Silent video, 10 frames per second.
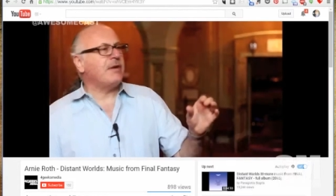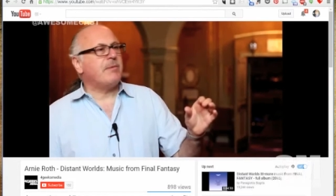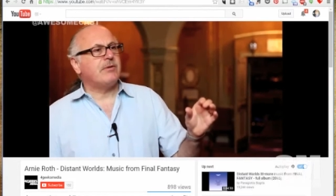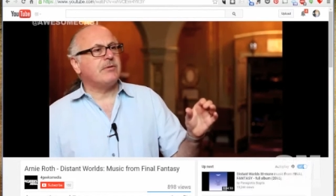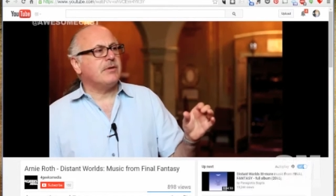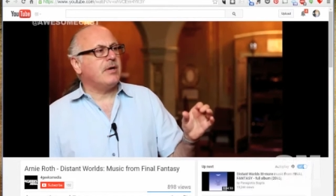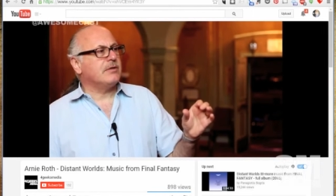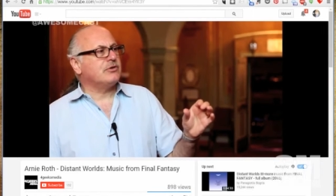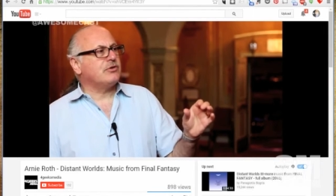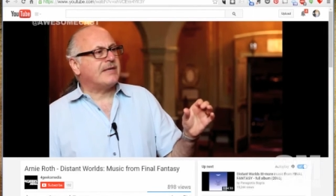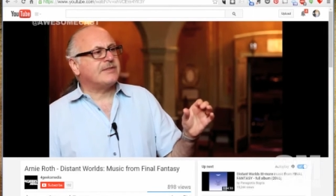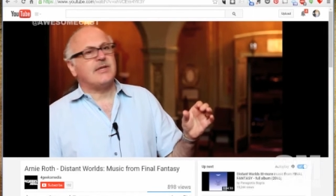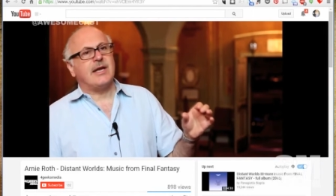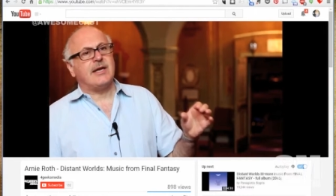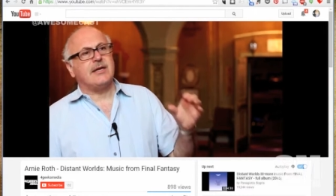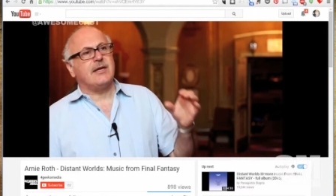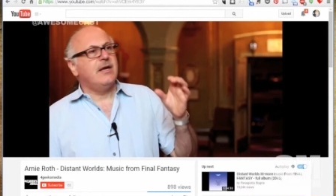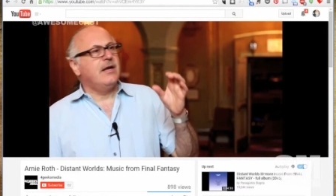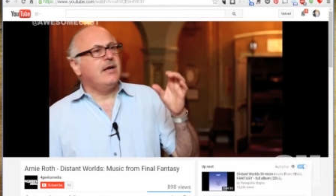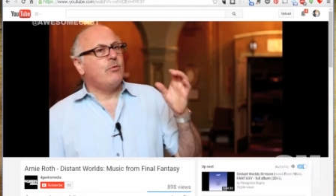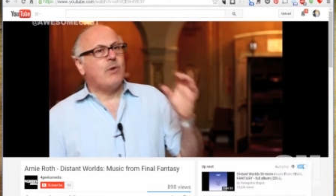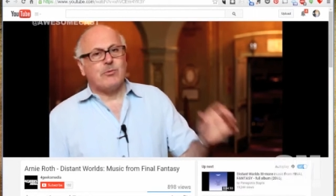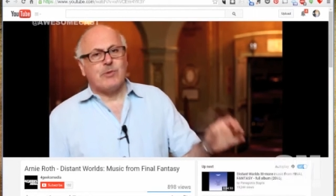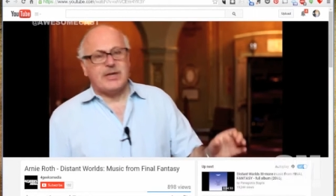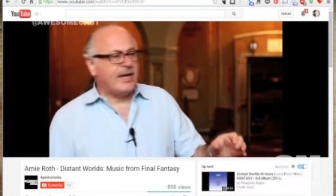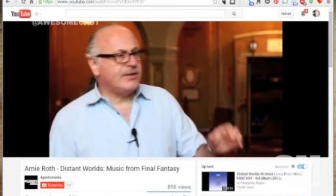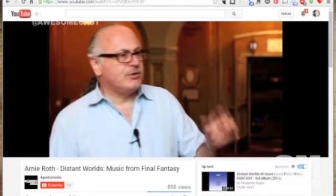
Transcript: Fantasy in February of 2005